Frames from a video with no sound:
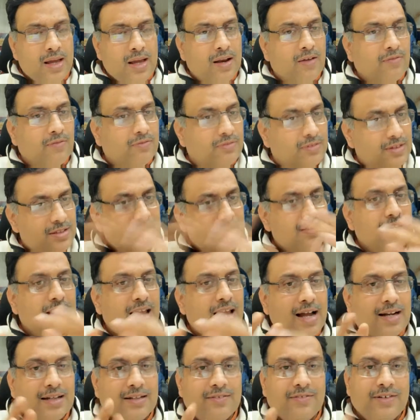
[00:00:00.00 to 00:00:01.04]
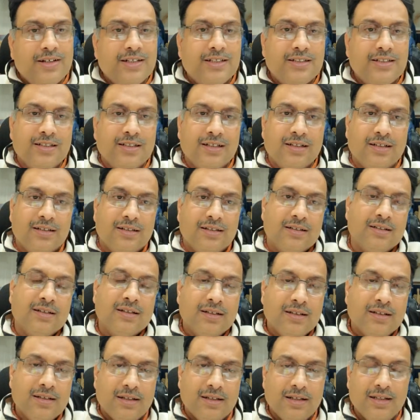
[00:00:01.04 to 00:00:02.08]
Now, this inactivation
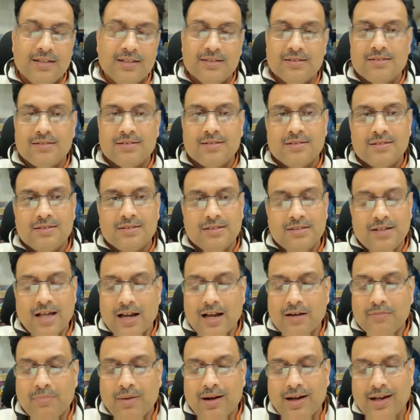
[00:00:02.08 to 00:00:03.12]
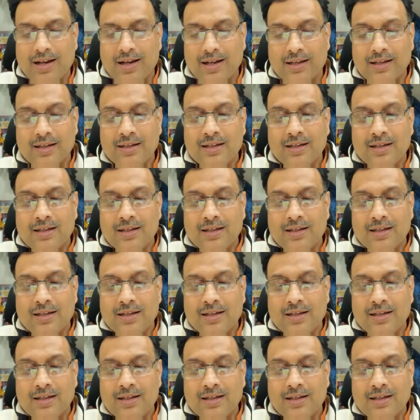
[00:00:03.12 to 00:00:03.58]
is done by,